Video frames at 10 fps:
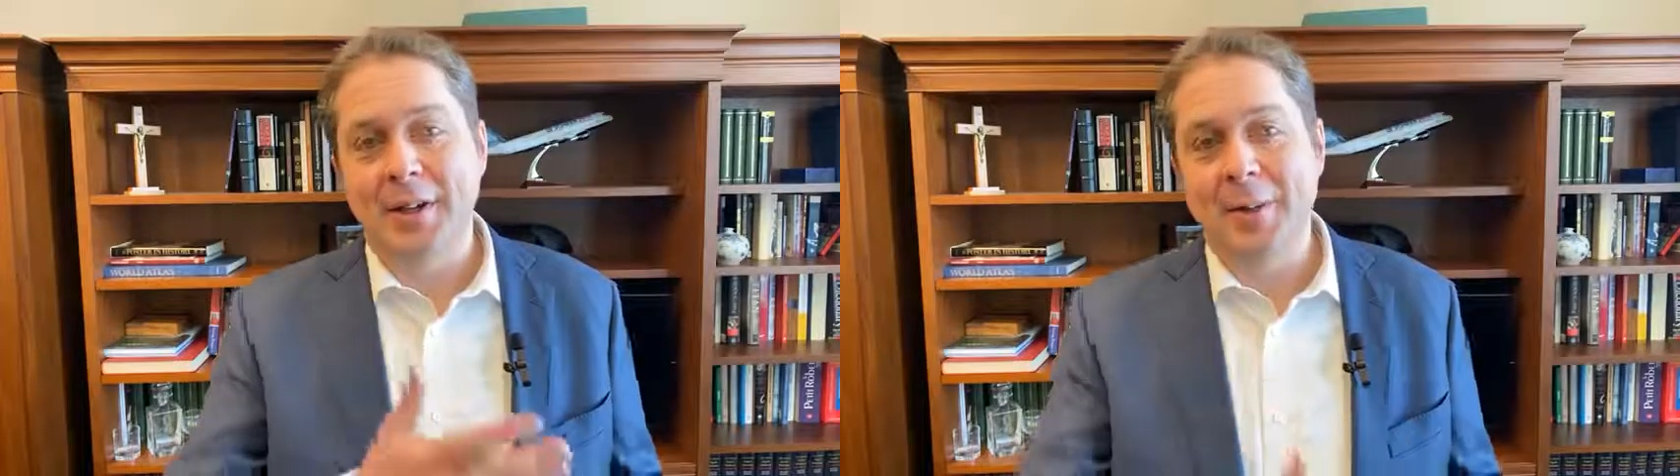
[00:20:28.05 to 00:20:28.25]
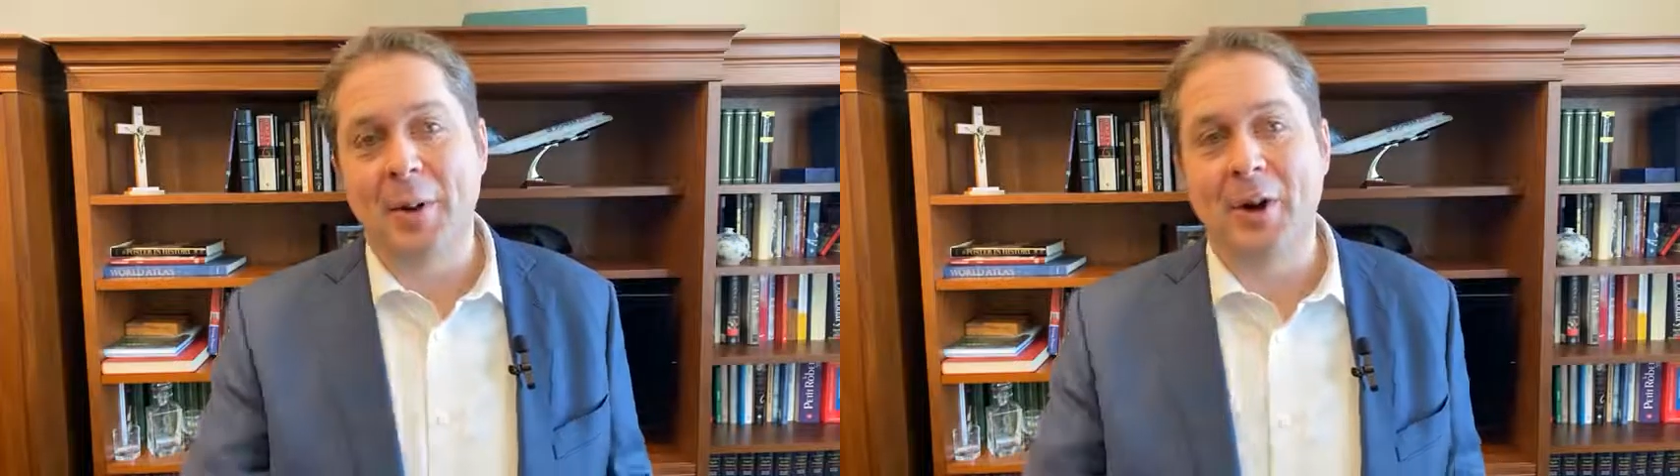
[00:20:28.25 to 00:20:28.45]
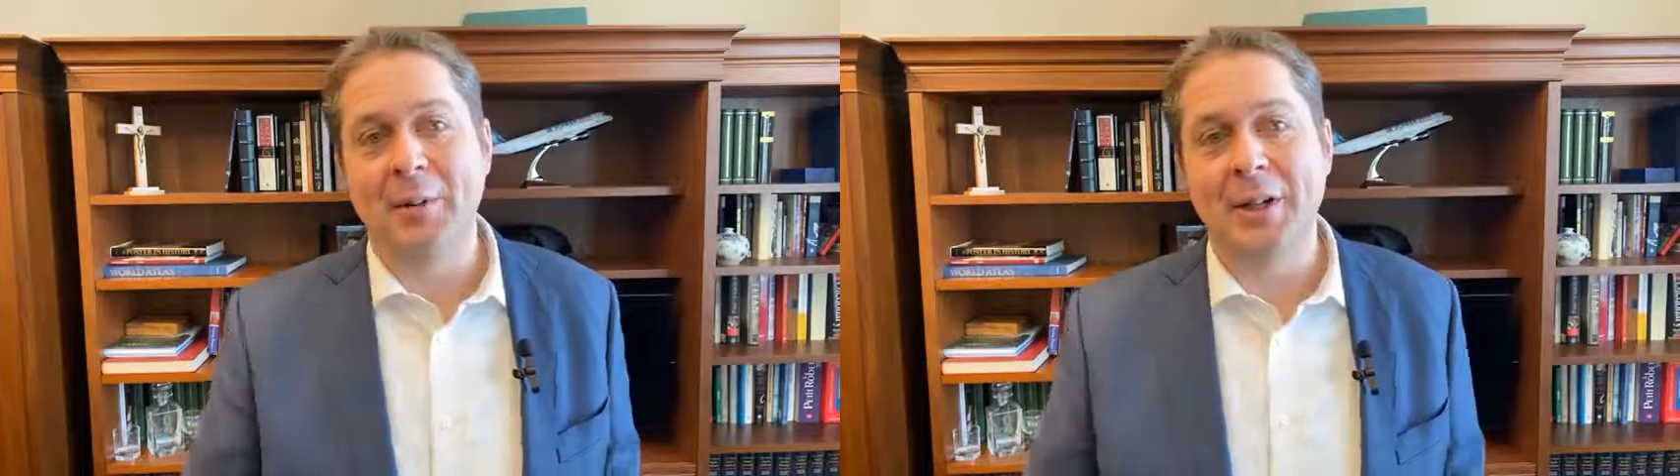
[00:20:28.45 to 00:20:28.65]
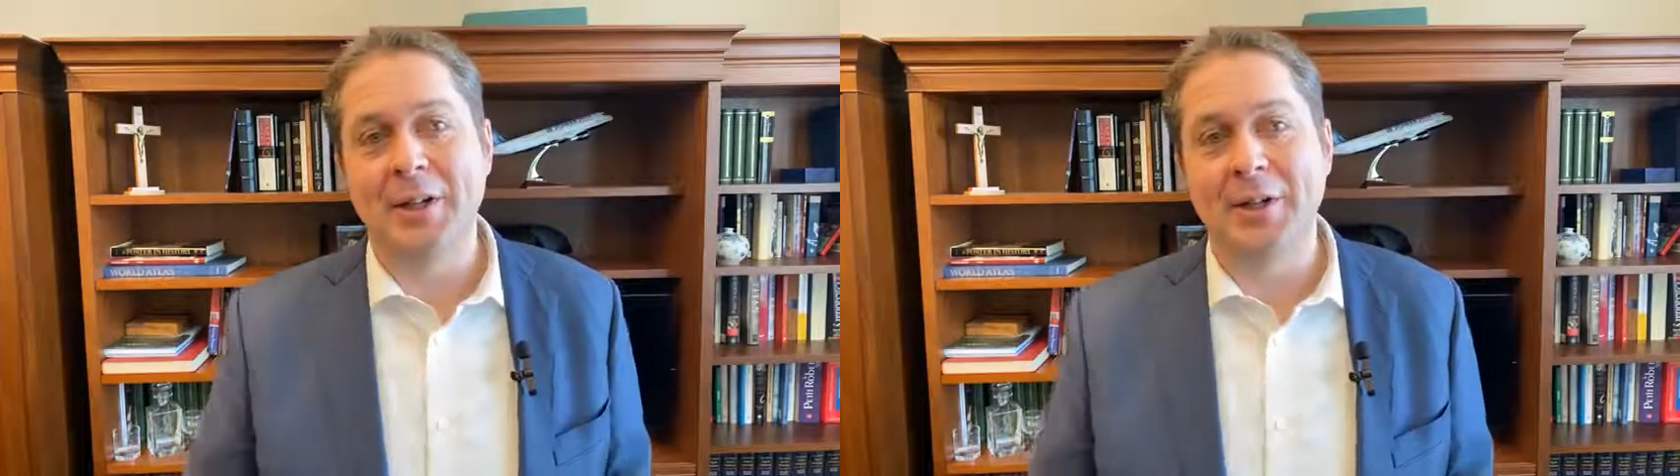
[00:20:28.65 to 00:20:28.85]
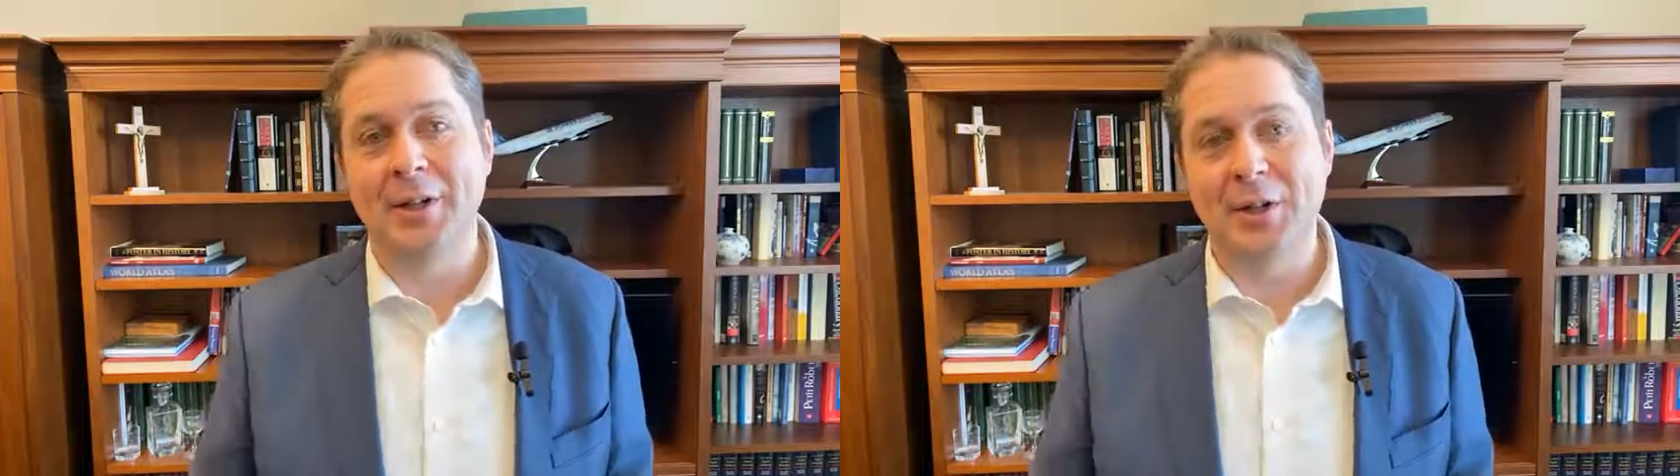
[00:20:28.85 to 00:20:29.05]
the Parliament
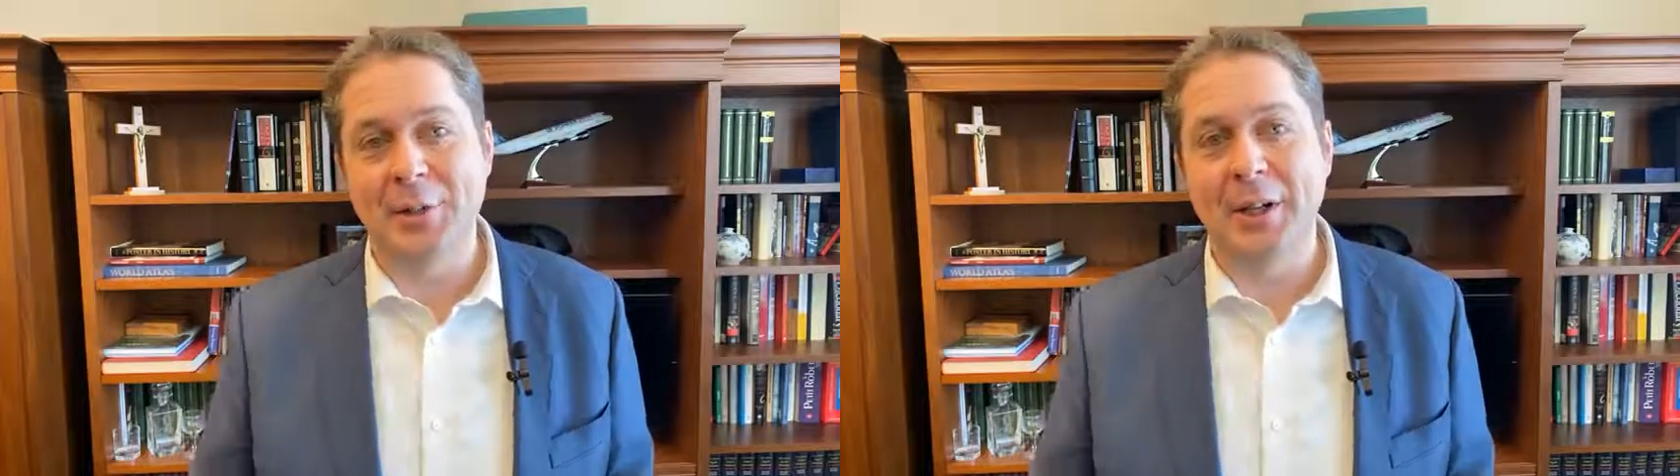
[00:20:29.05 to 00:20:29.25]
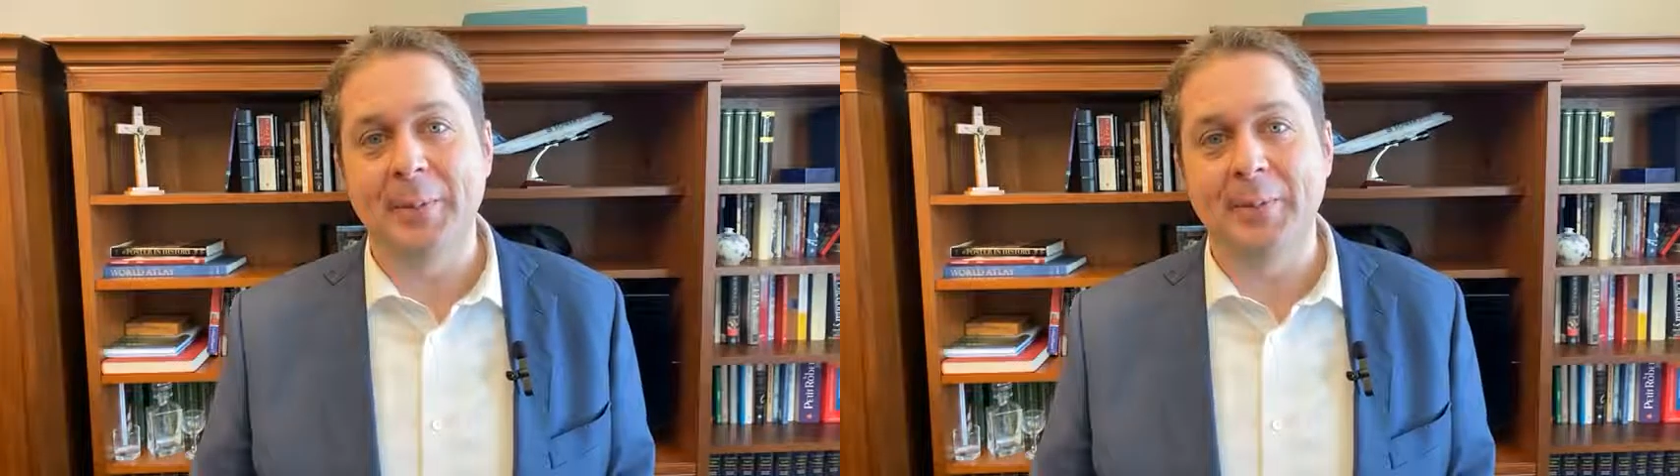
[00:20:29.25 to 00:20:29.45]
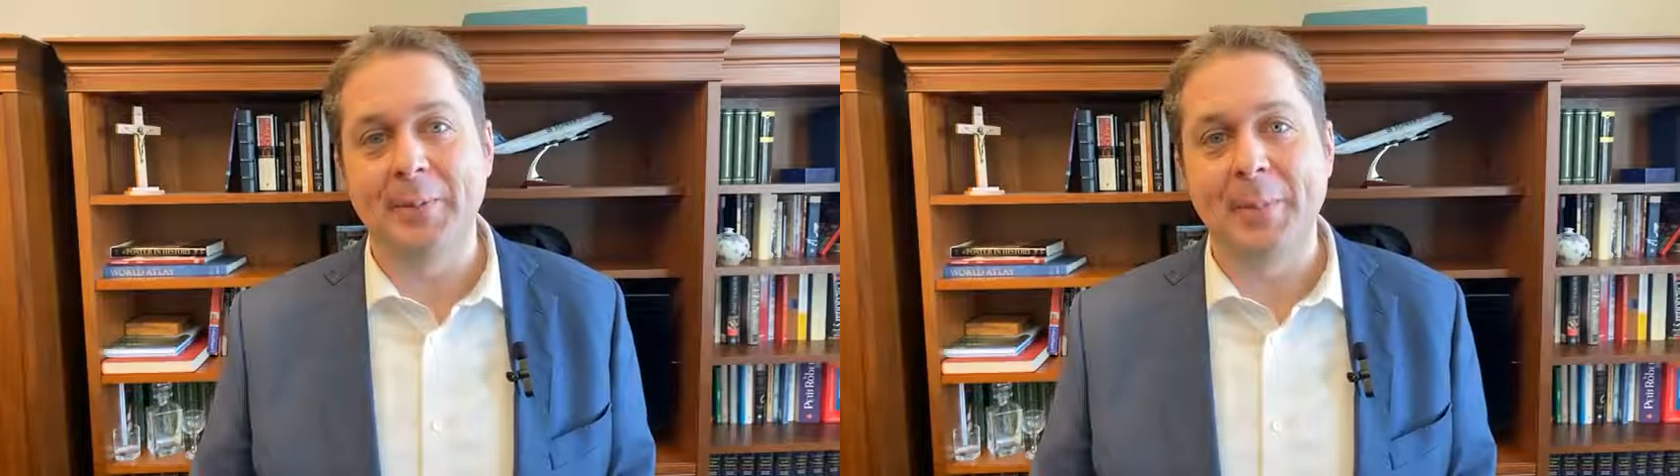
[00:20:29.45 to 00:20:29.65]
Hill shooting.